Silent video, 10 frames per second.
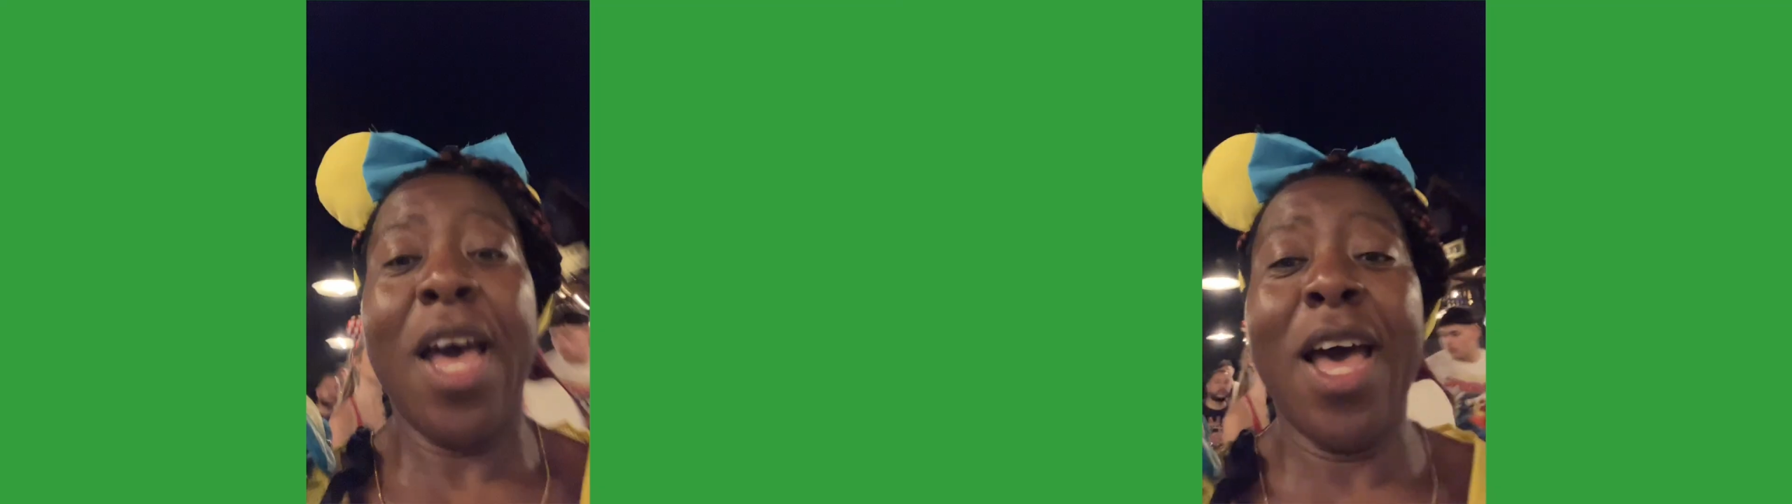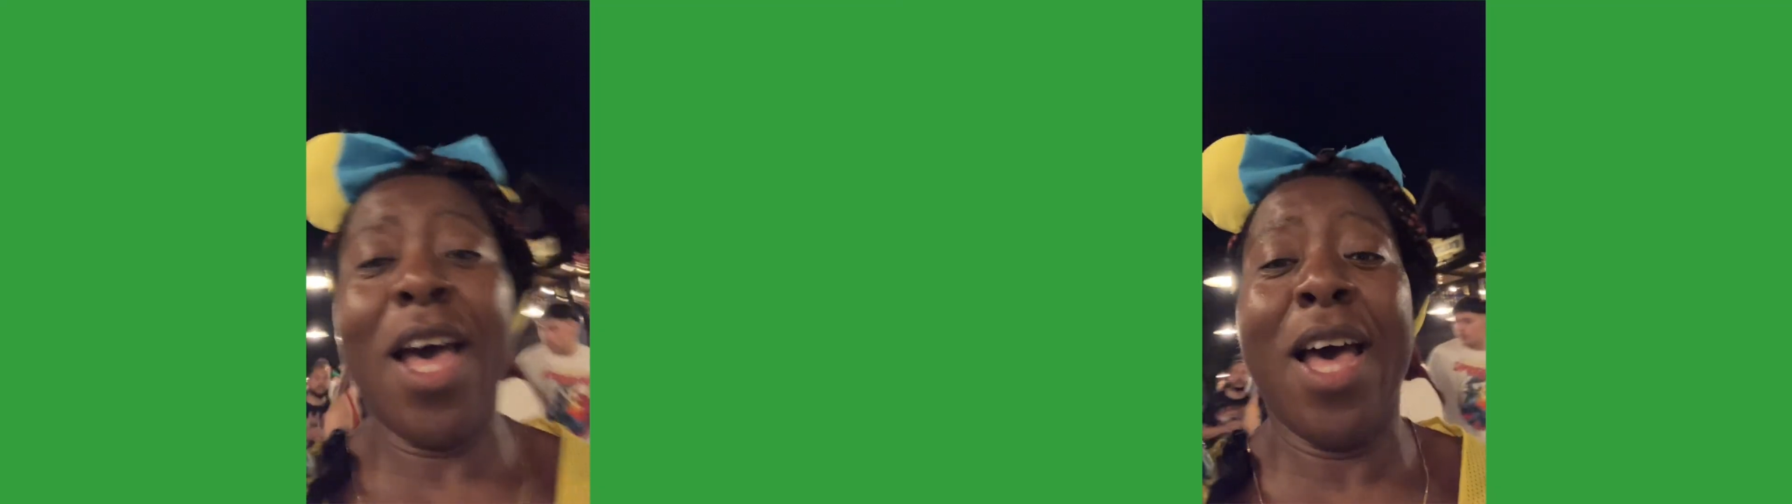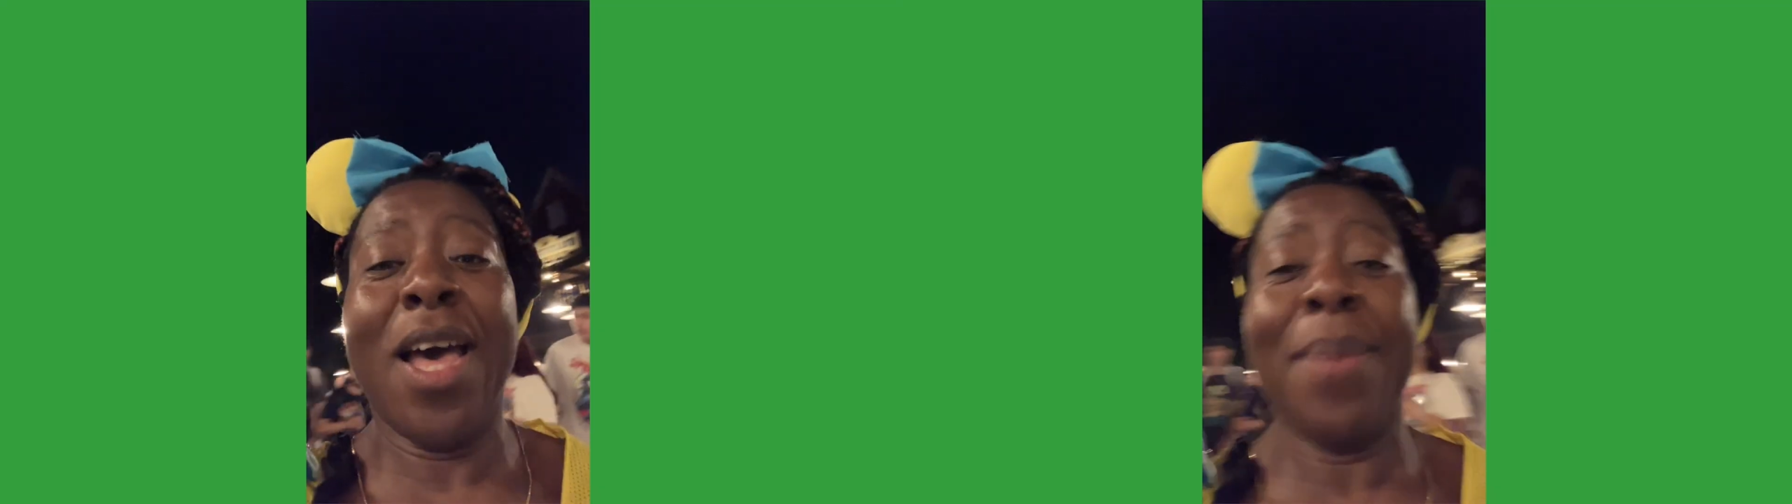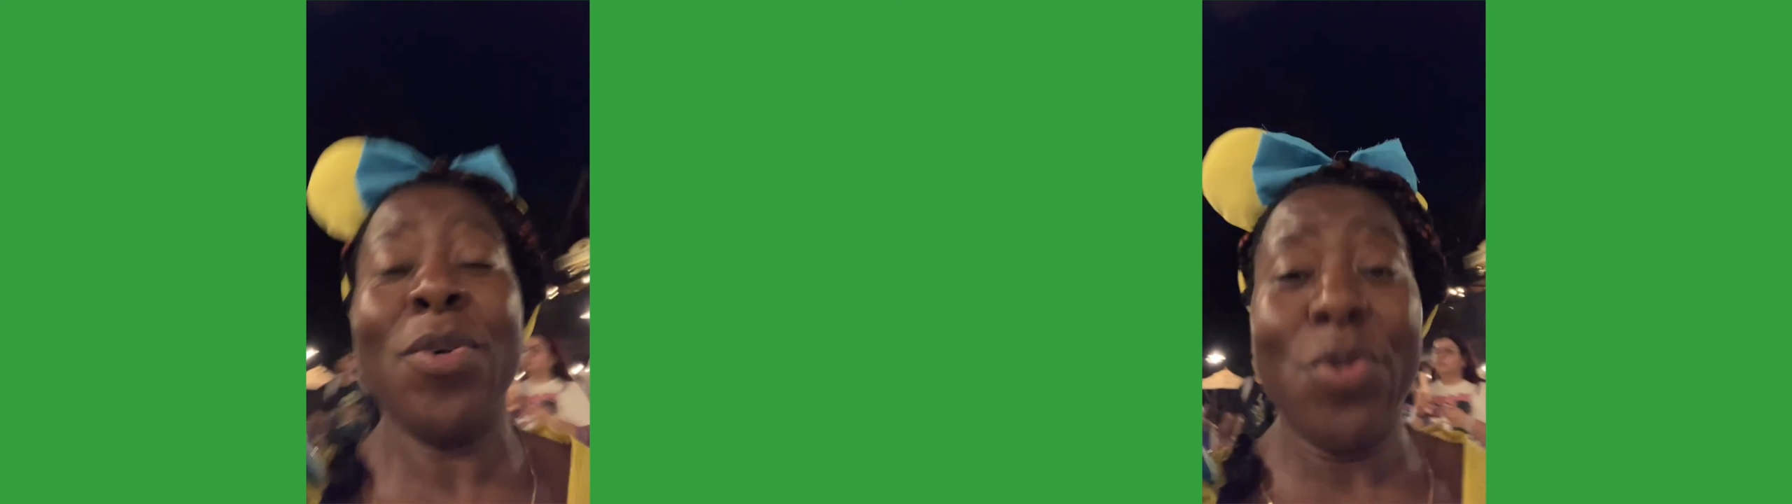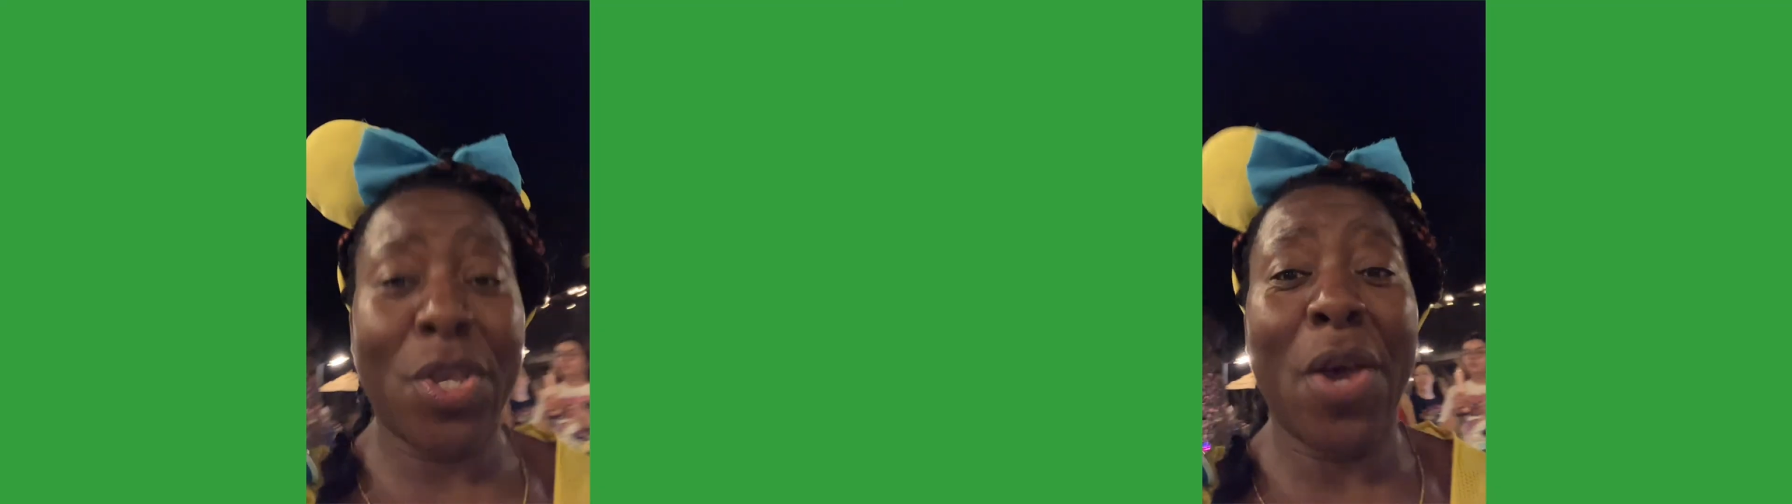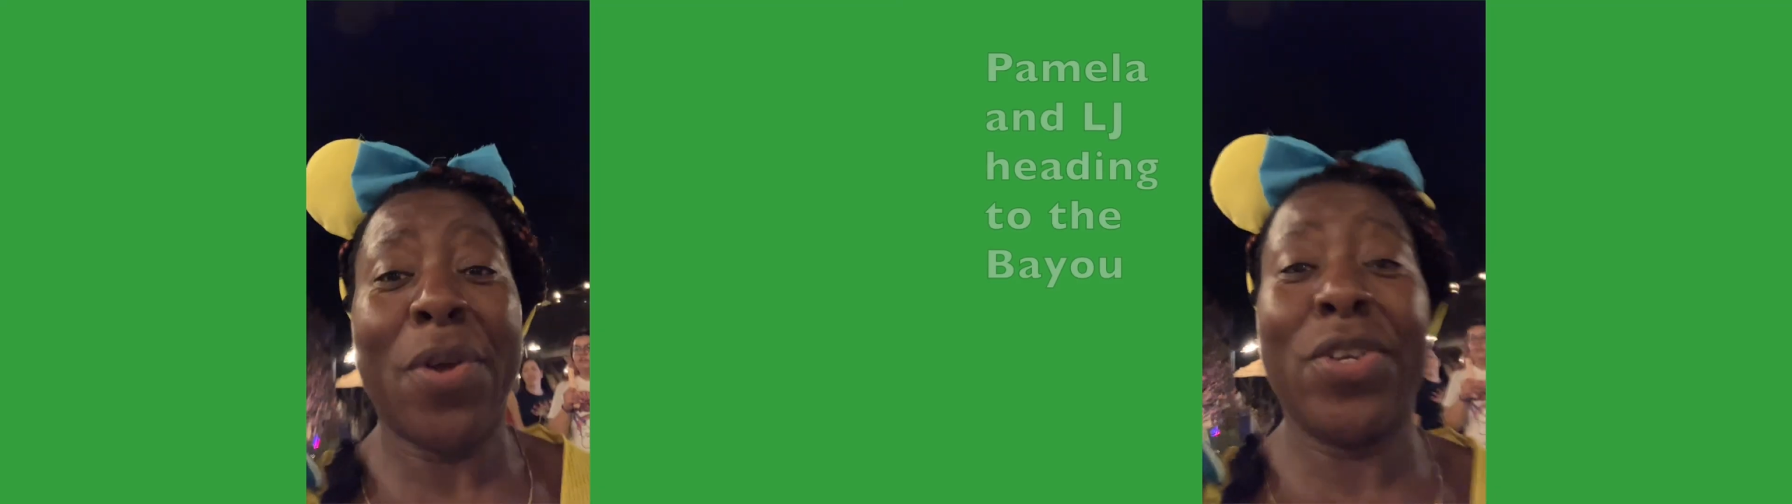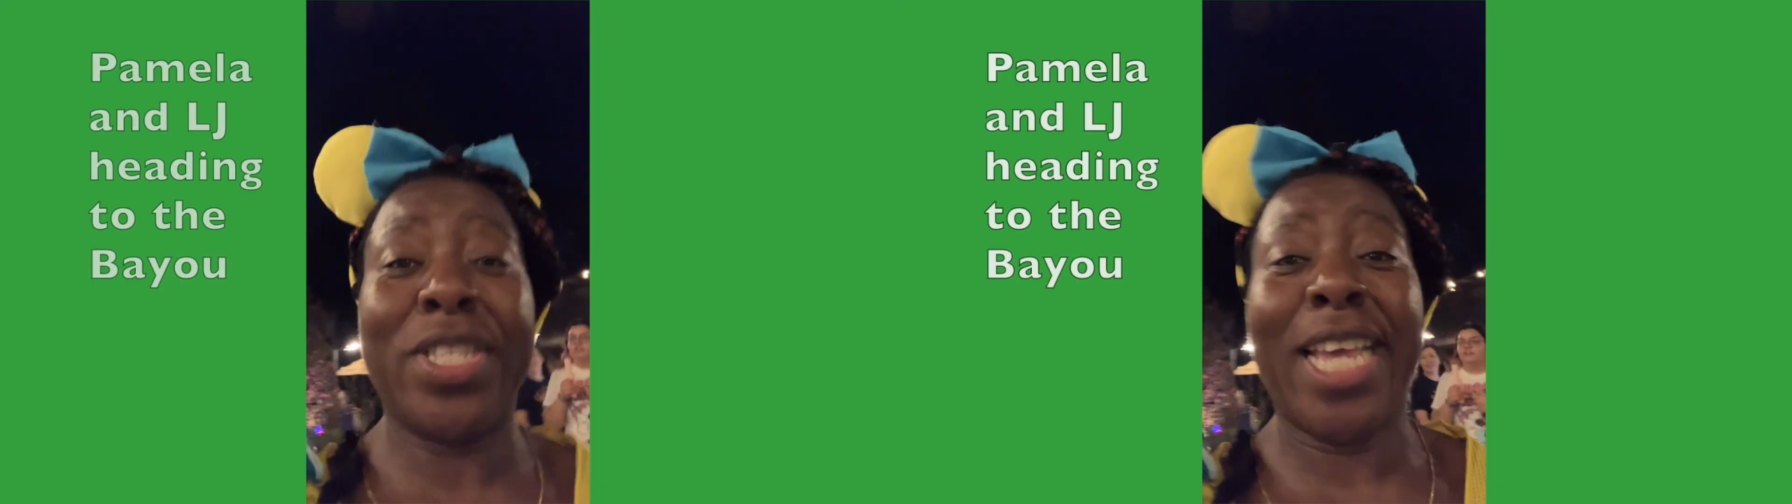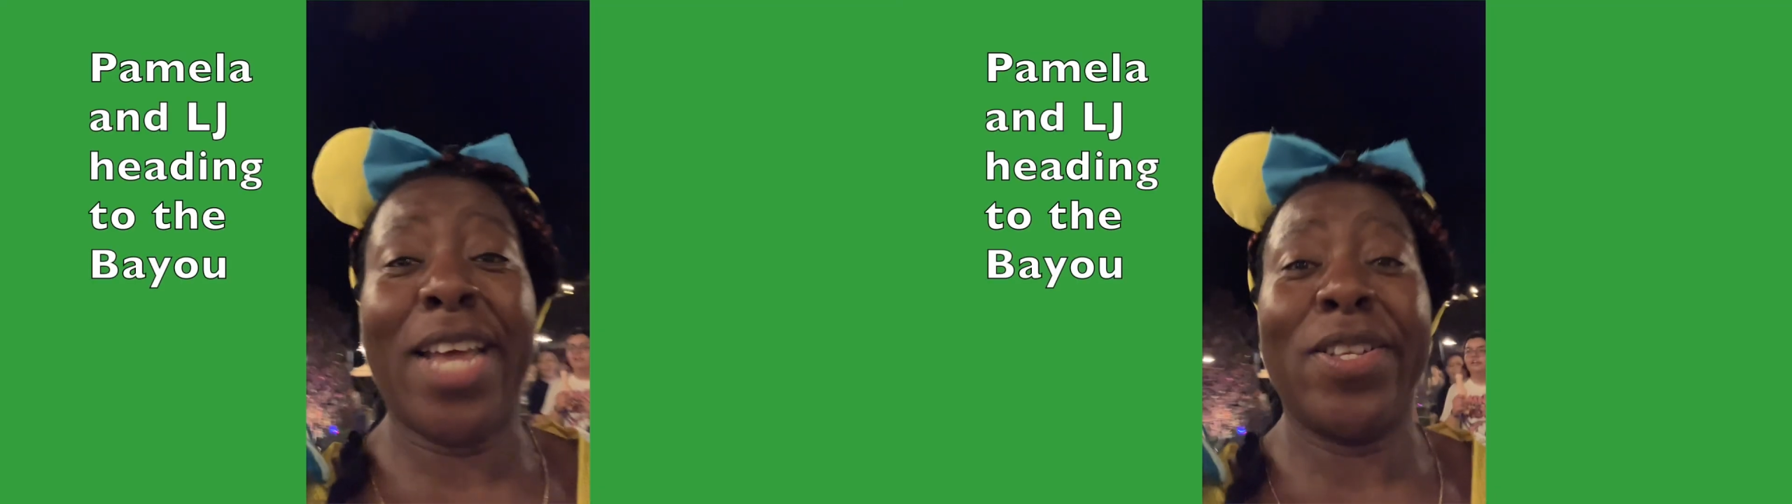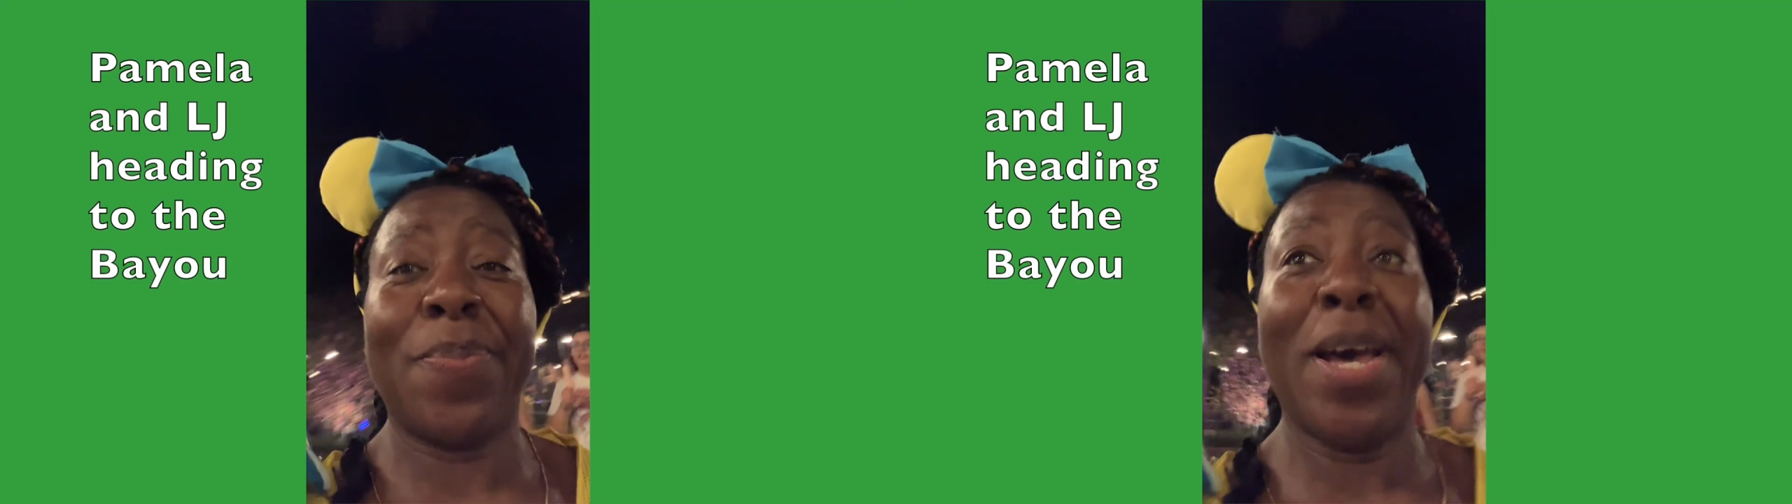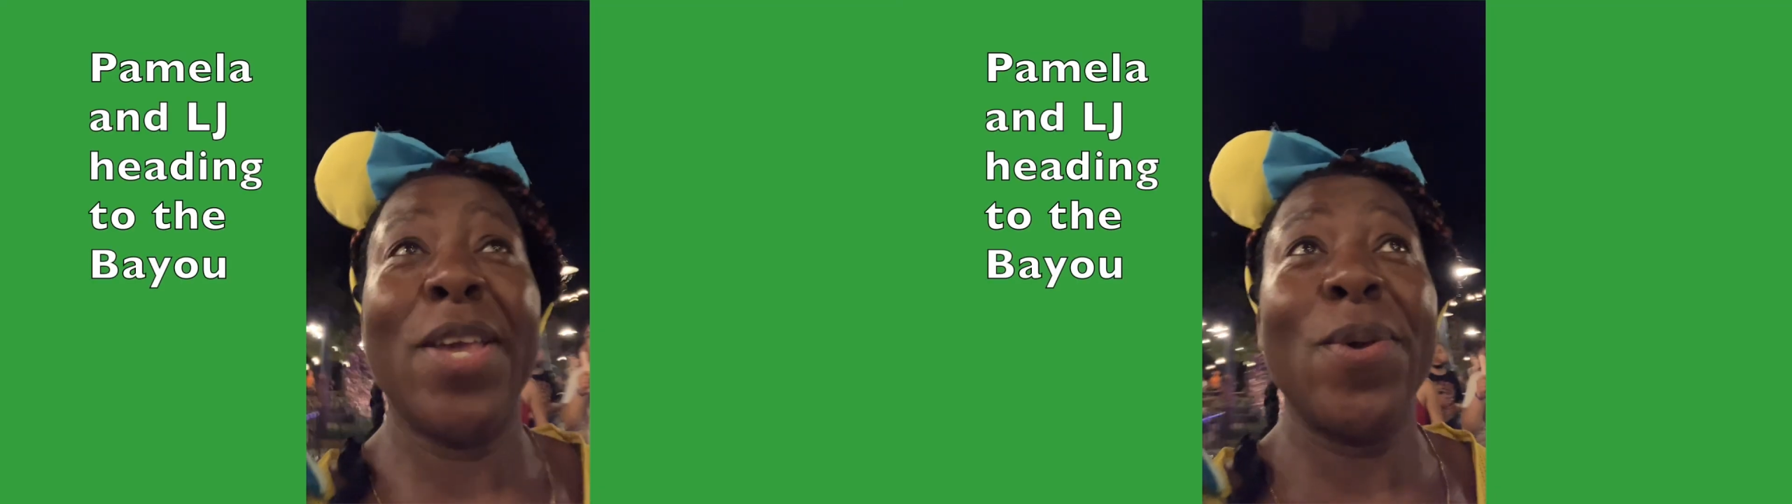um, who's going on Tiana's
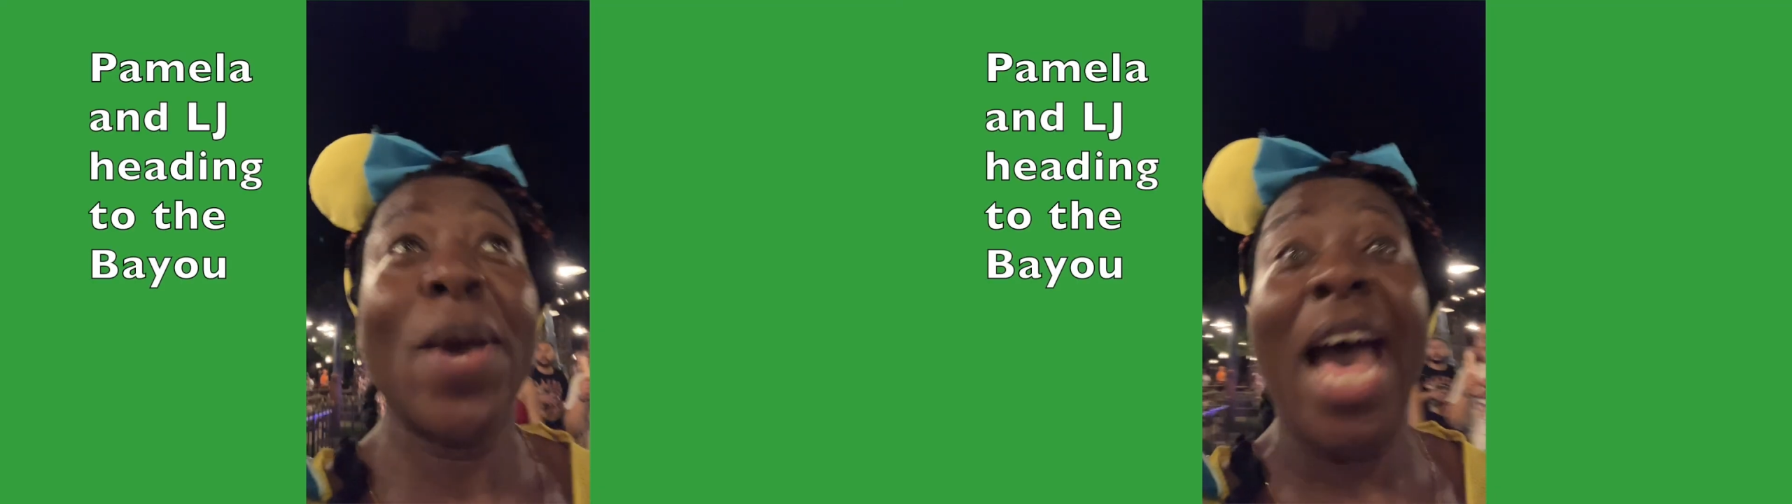Bayou